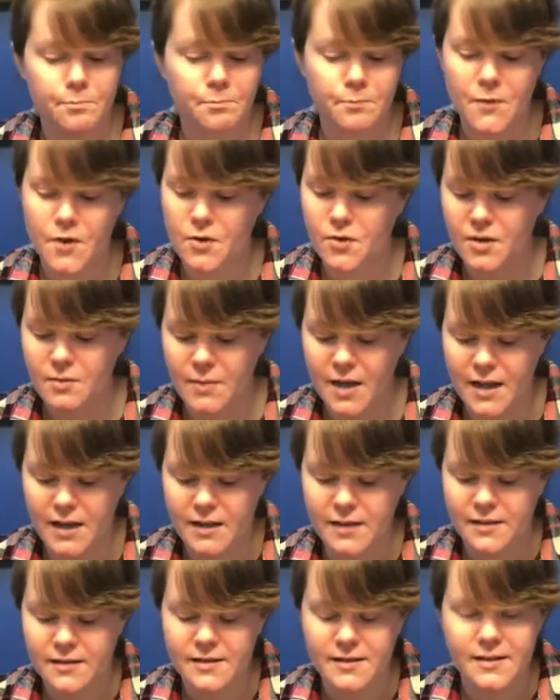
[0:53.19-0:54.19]
you can
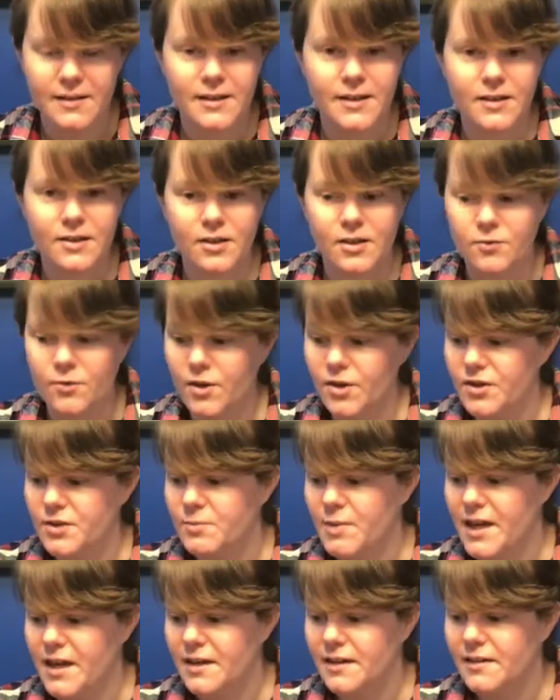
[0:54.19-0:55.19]
really
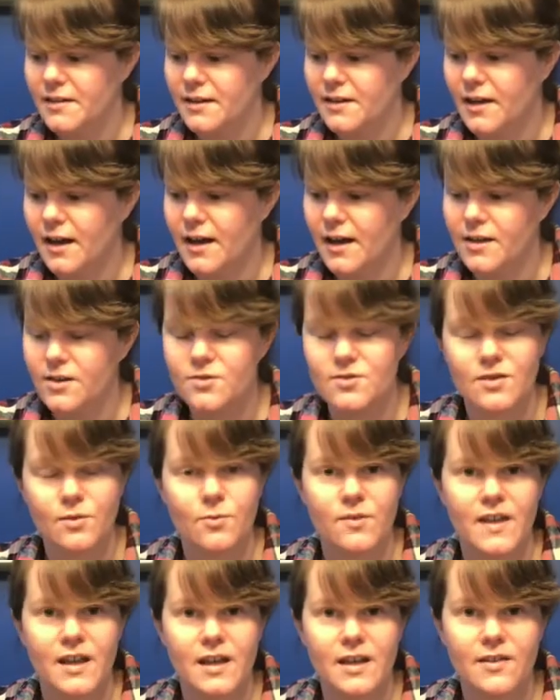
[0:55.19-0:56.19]
use it
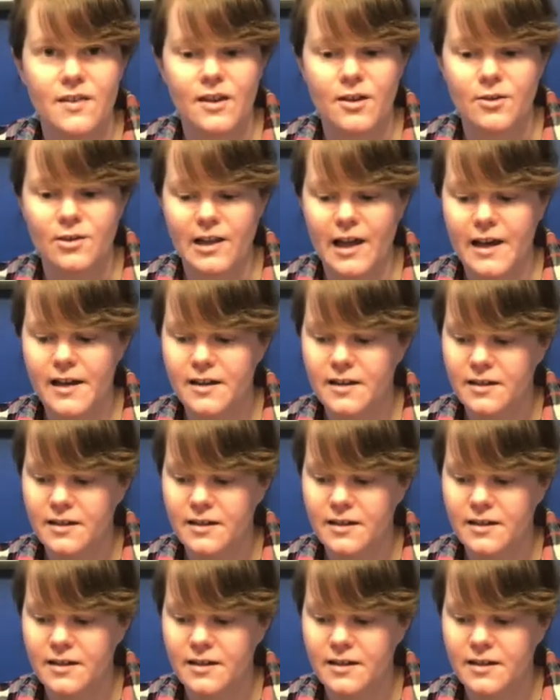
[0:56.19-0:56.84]
with anything you'd like.